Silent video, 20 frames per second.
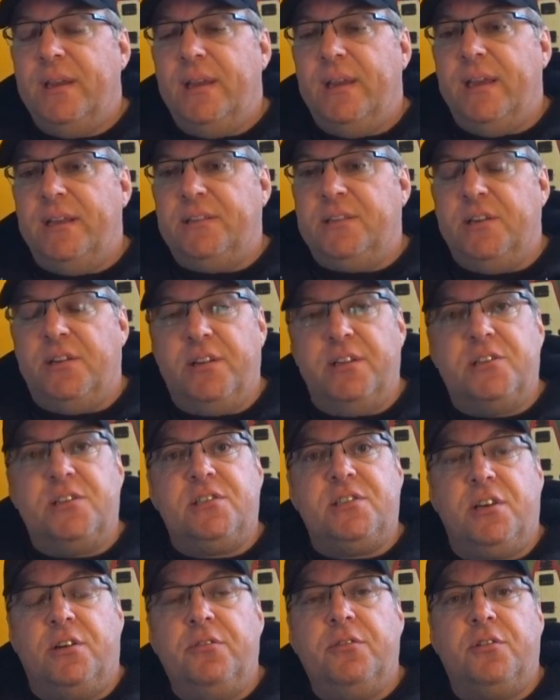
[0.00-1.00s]
until its
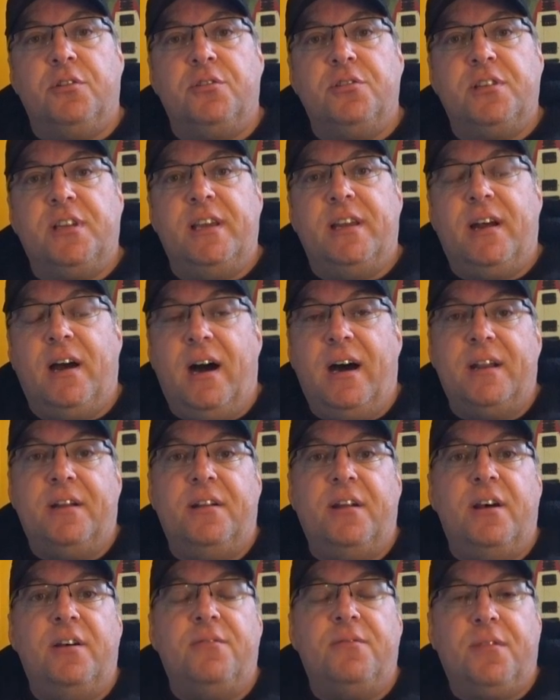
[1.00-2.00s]
cylinders get hot
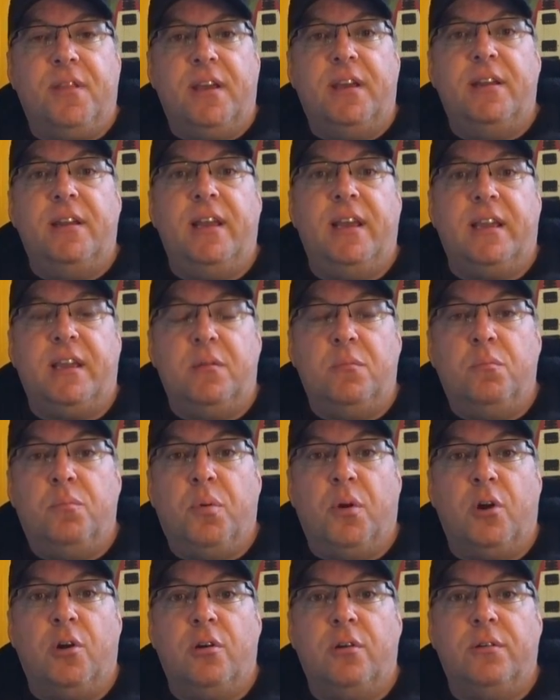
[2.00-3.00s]
enough that it can
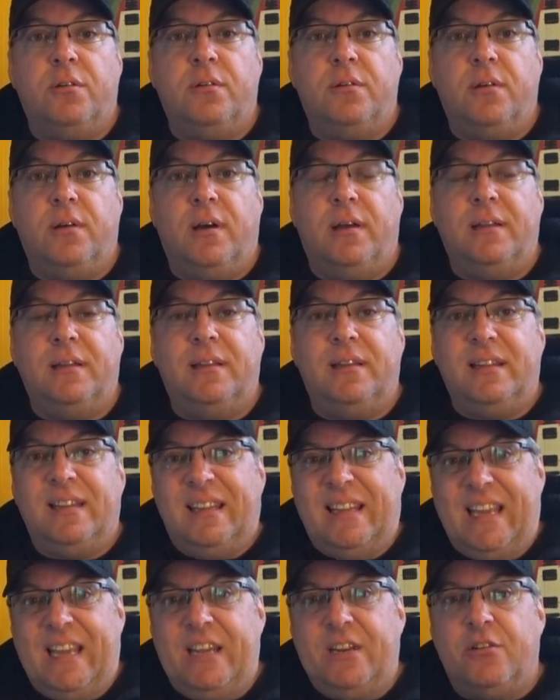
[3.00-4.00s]
burn a
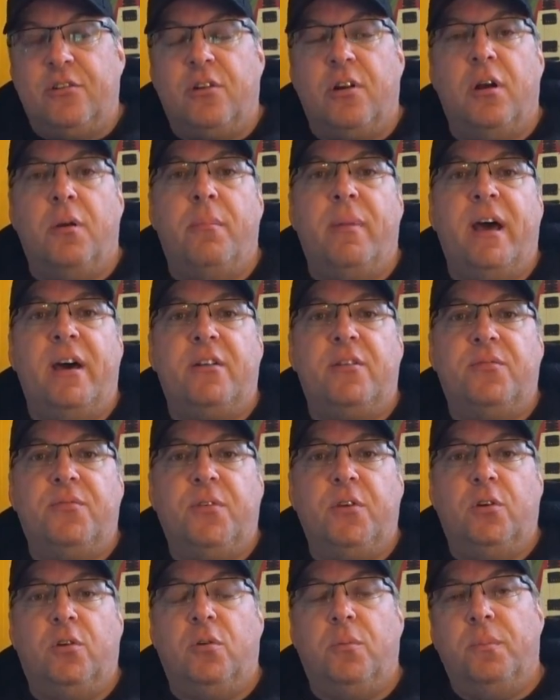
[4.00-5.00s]
leaner amount of
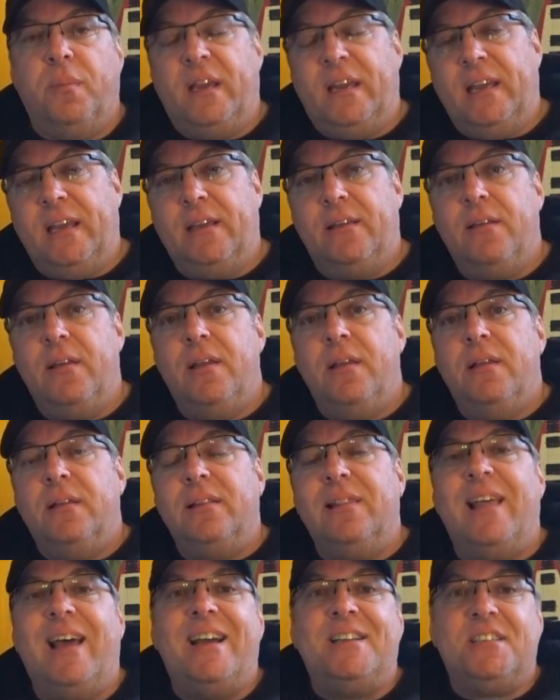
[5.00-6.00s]
fuel, meaning
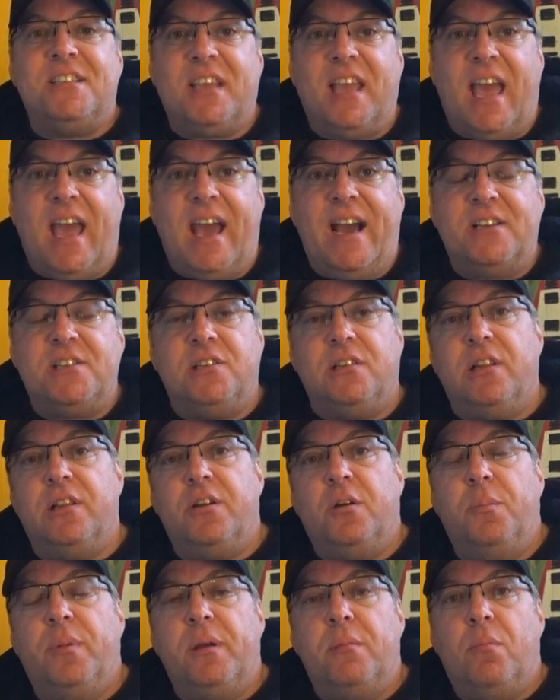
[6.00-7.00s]
less gas, a
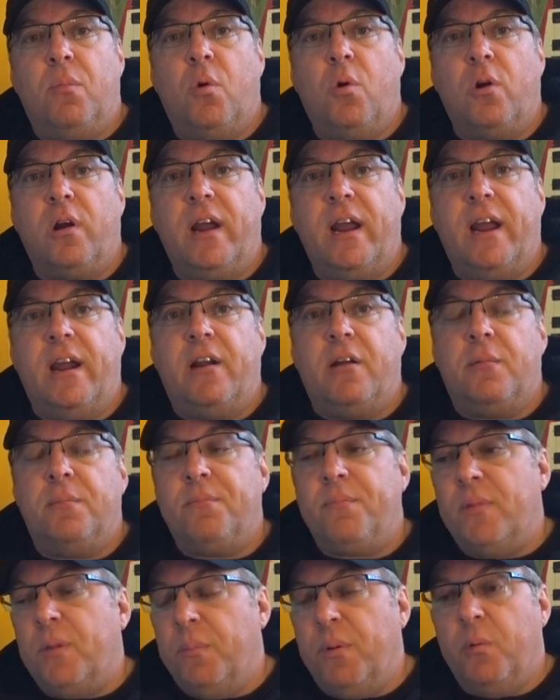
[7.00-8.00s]
little bit more air.
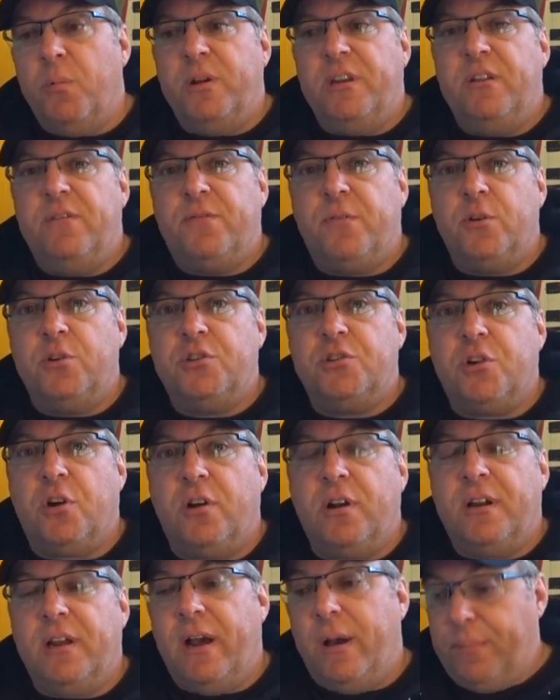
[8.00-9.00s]
But when you first
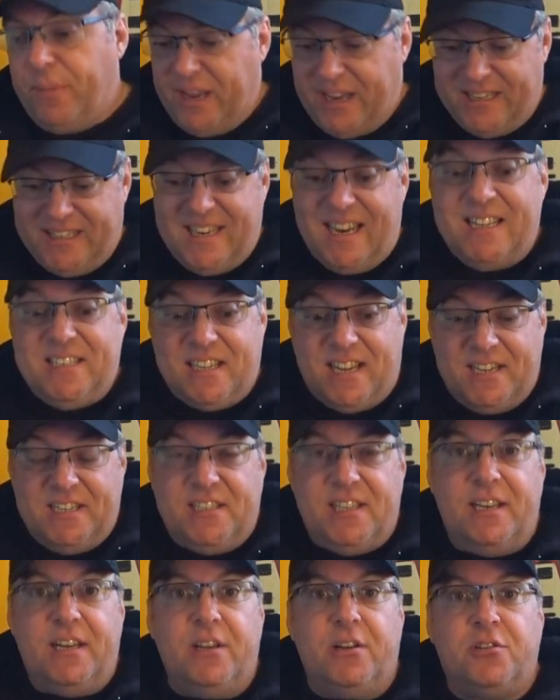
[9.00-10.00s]
start it up, and as I
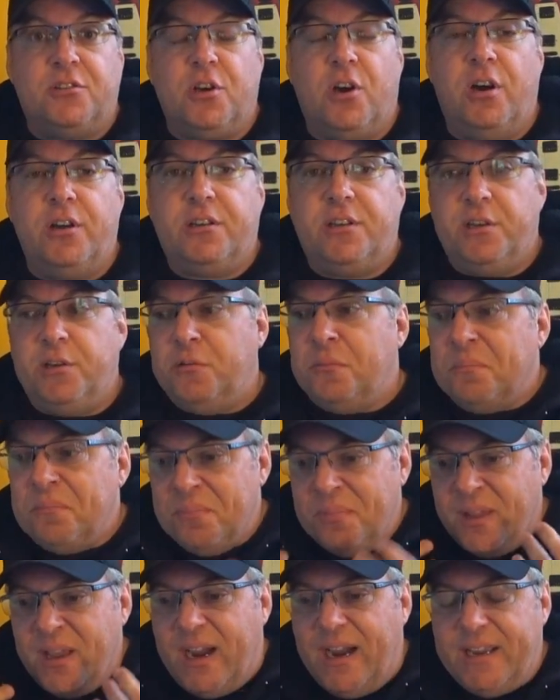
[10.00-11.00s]
sit here talk to you,
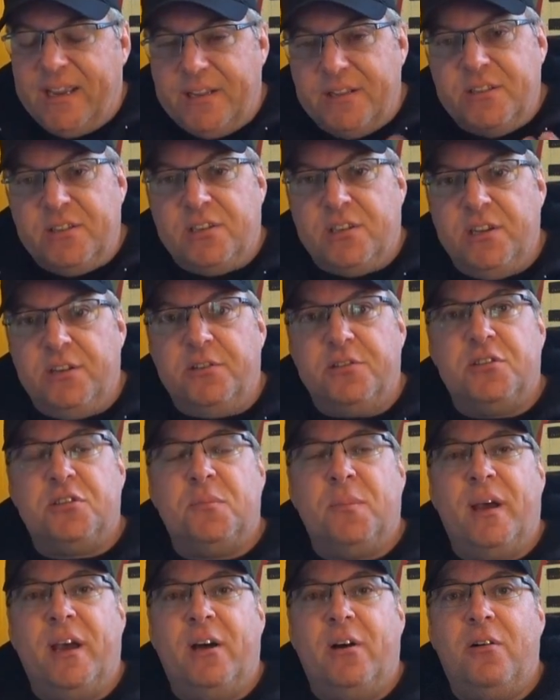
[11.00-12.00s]
I can still
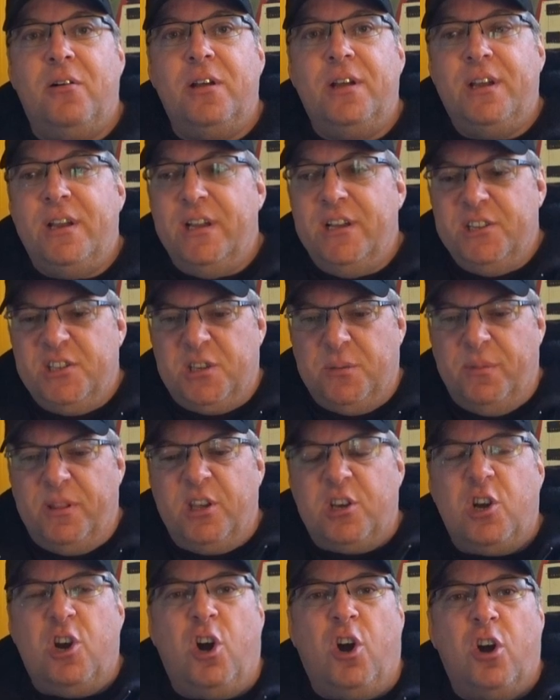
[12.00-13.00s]
smell some of
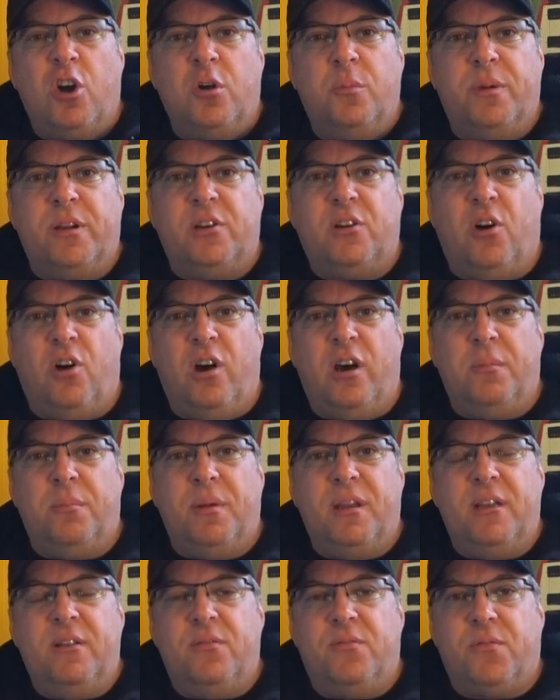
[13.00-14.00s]
the carbon on
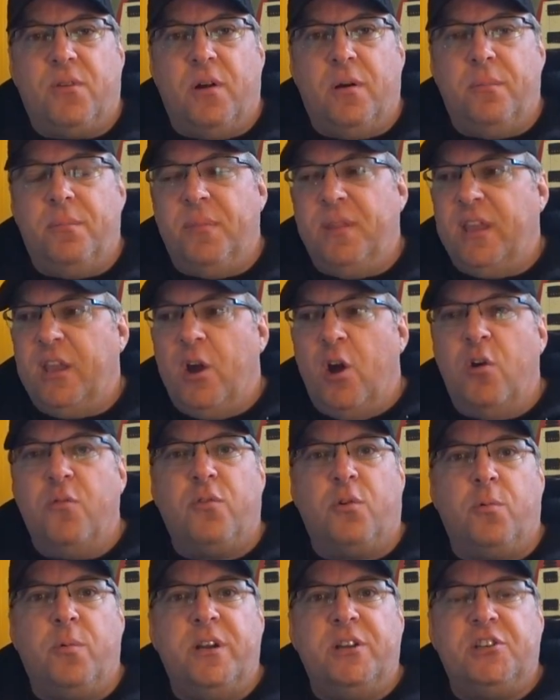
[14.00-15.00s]
me from the
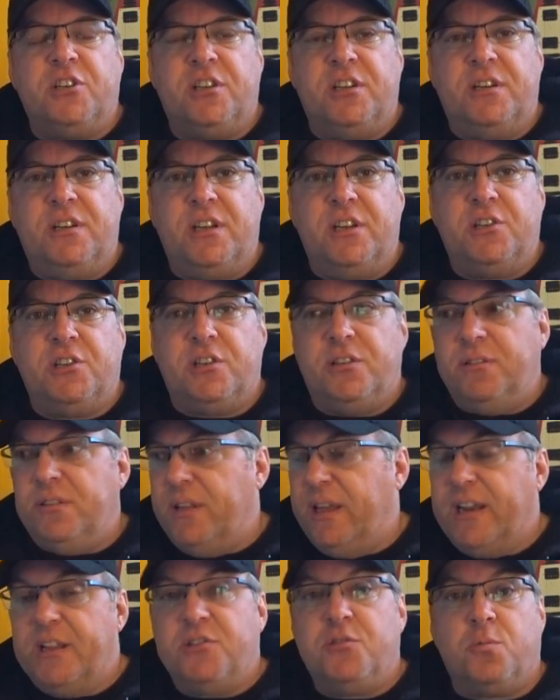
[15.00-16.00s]
over-rich condition
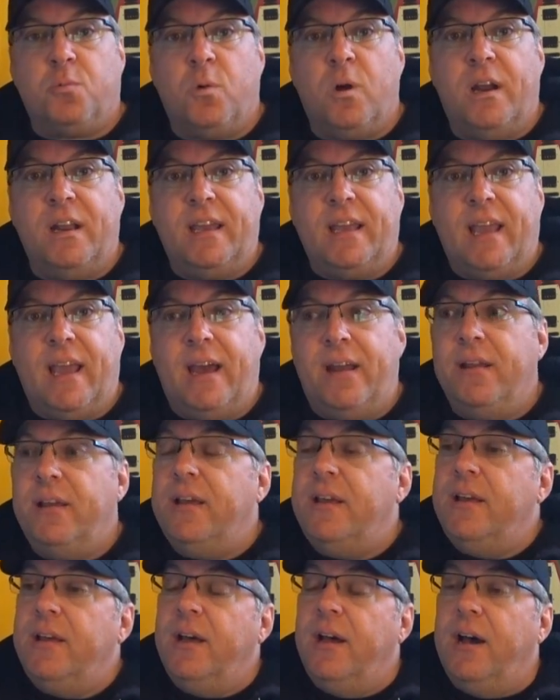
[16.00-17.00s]
that it's running at.
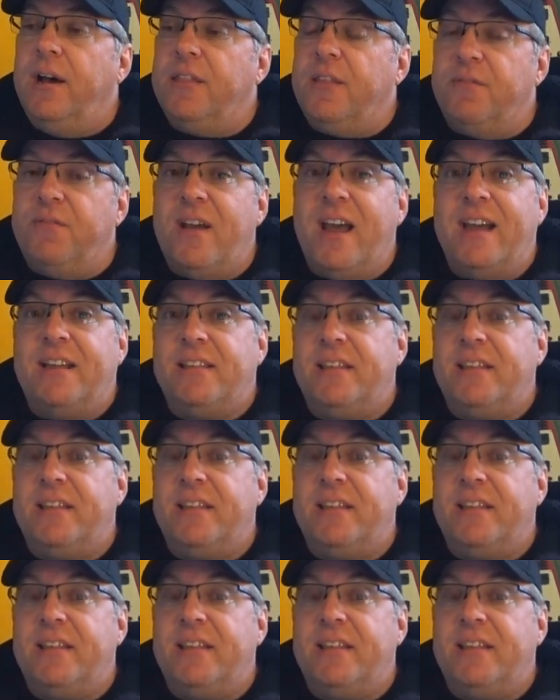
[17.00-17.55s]
The fact